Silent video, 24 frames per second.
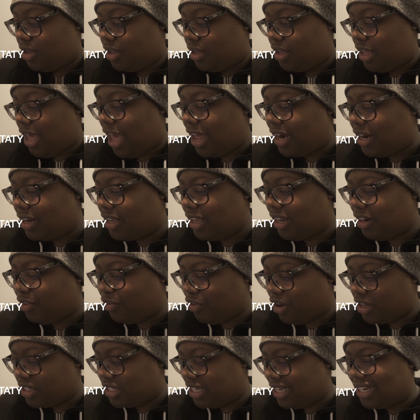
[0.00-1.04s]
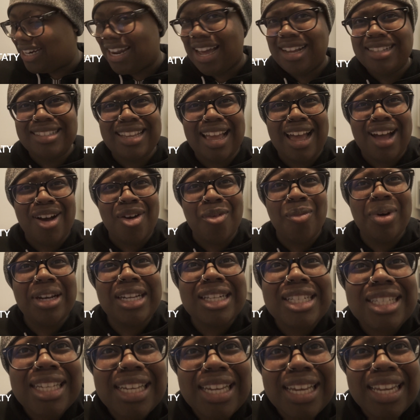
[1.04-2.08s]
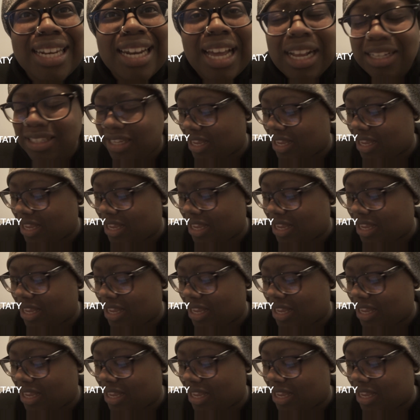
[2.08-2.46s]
How did Killer Frost get knocked out? When did she get knocked